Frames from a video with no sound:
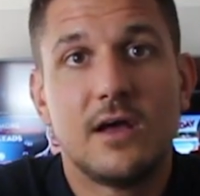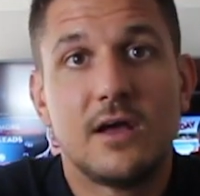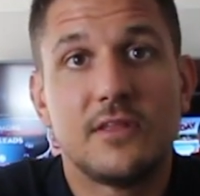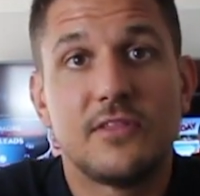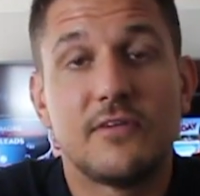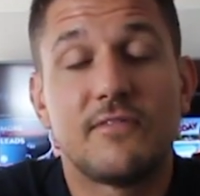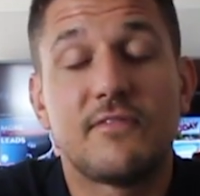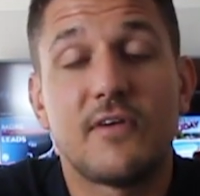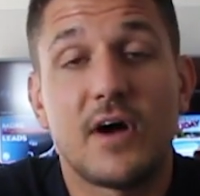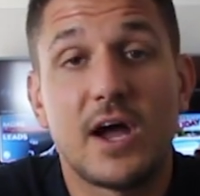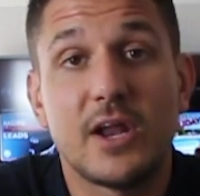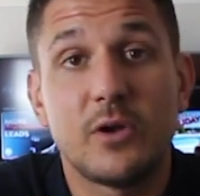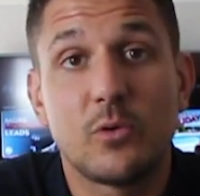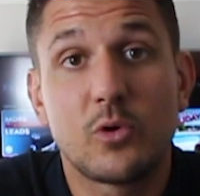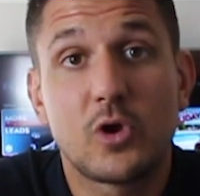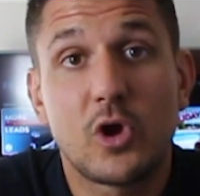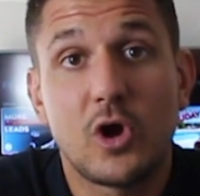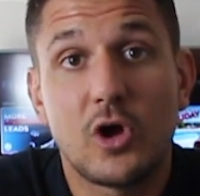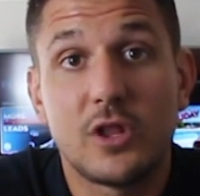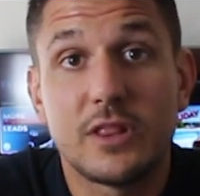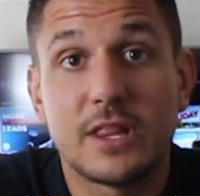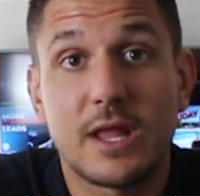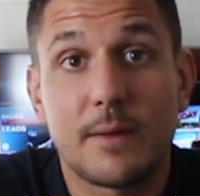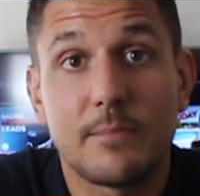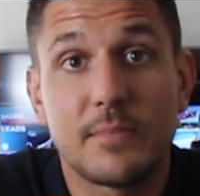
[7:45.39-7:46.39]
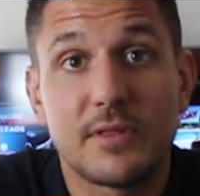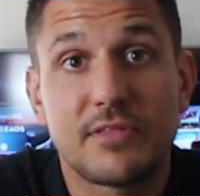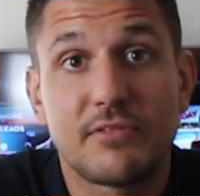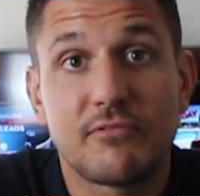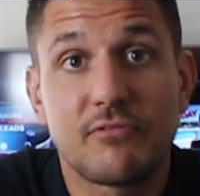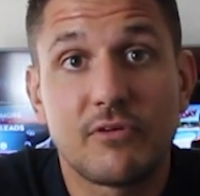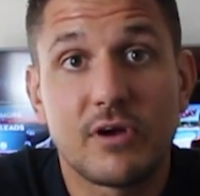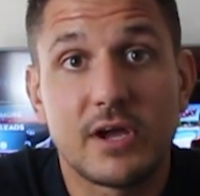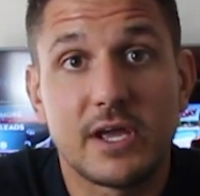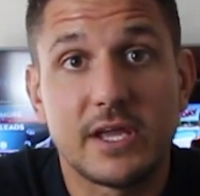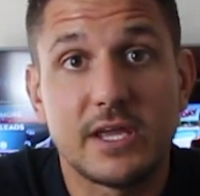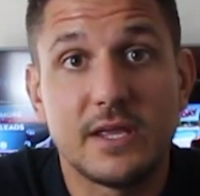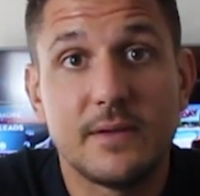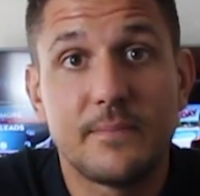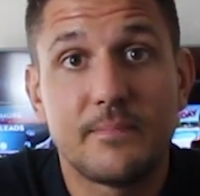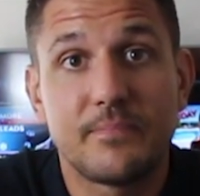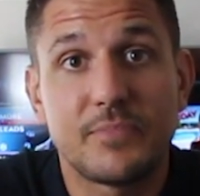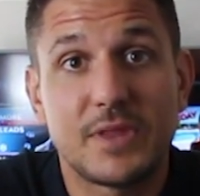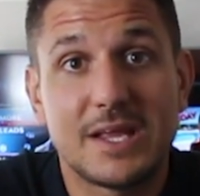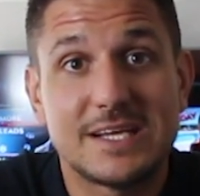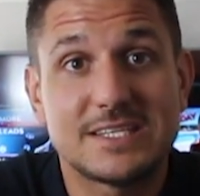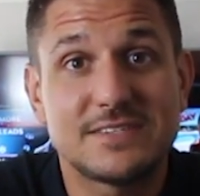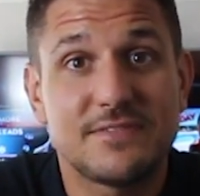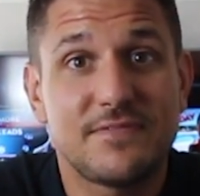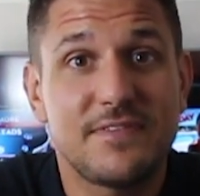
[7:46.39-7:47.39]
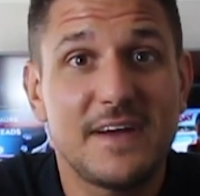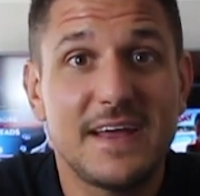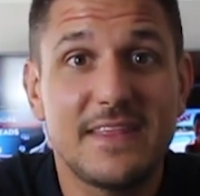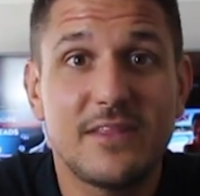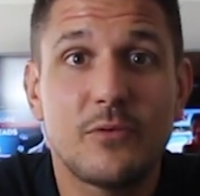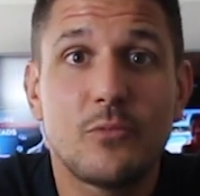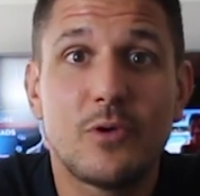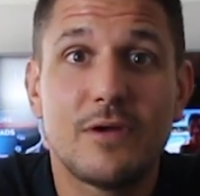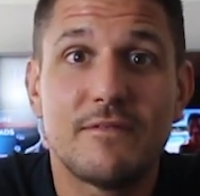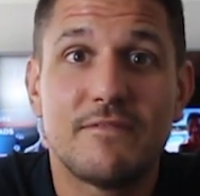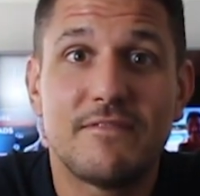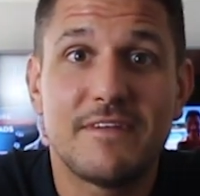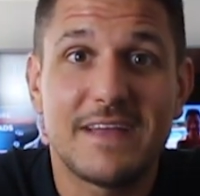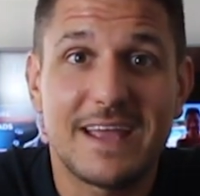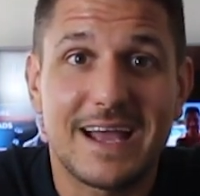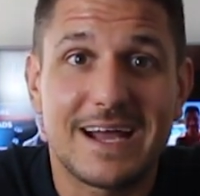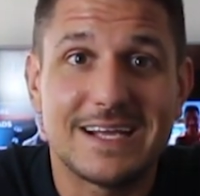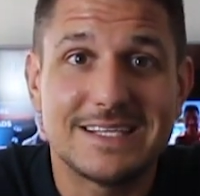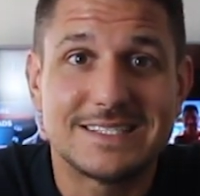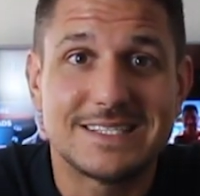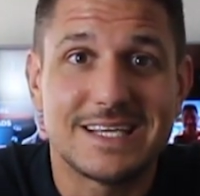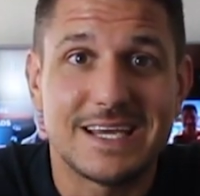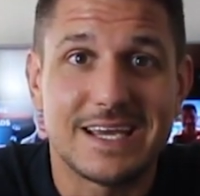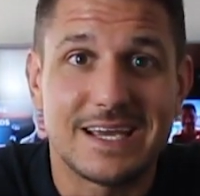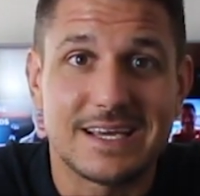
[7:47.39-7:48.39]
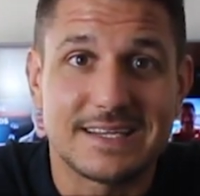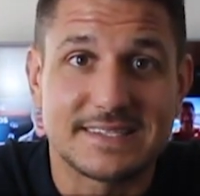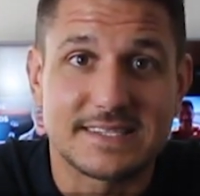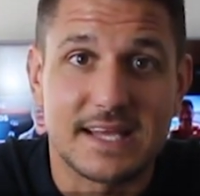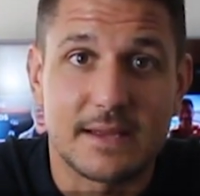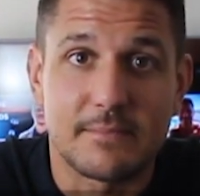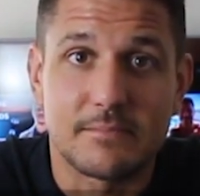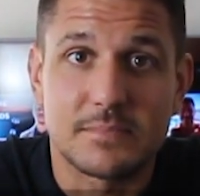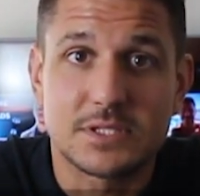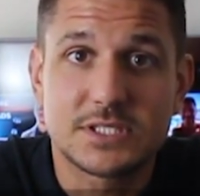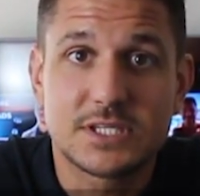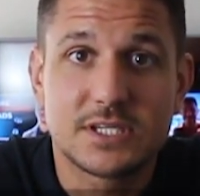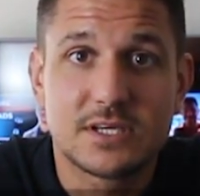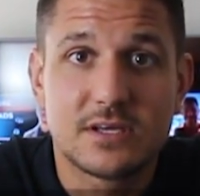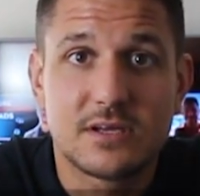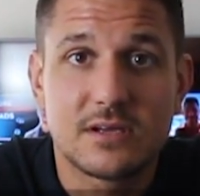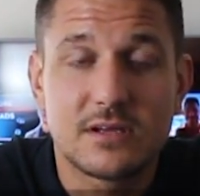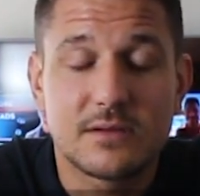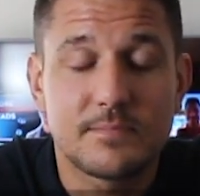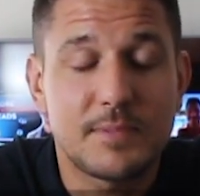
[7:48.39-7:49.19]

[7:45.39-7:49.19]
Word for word: The final con, number three, is the fact that we're V A T exempt.